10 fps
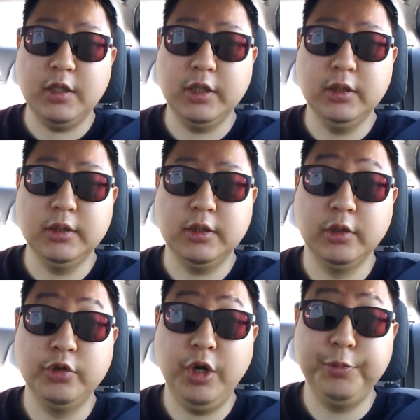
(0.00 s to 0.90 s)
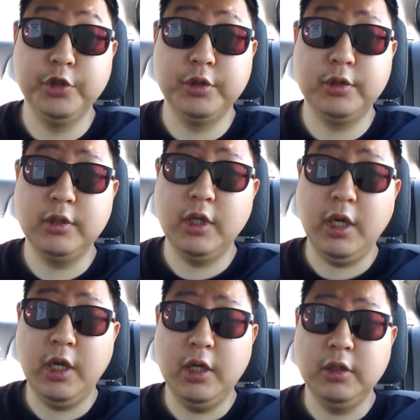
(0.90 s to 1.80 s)
can contribute
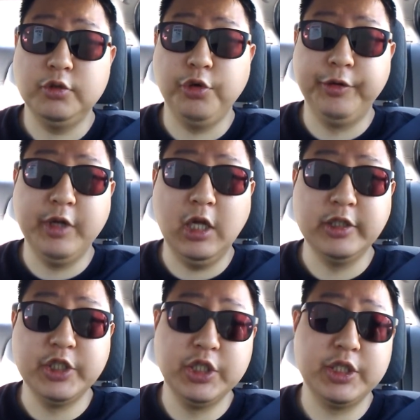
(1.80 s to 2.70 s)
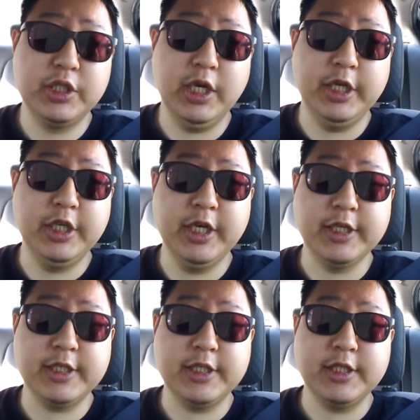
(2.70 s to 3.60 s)
to your knowledges I
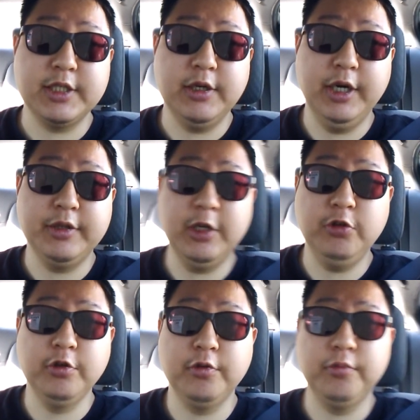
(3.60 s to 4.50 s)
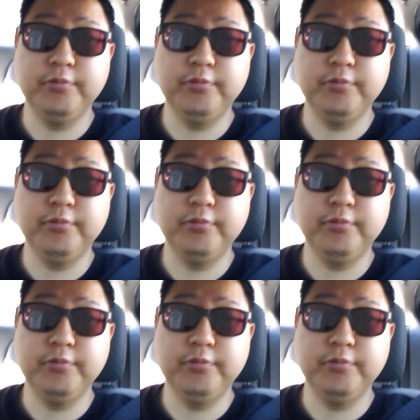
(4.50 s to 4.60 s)
guess alright thank you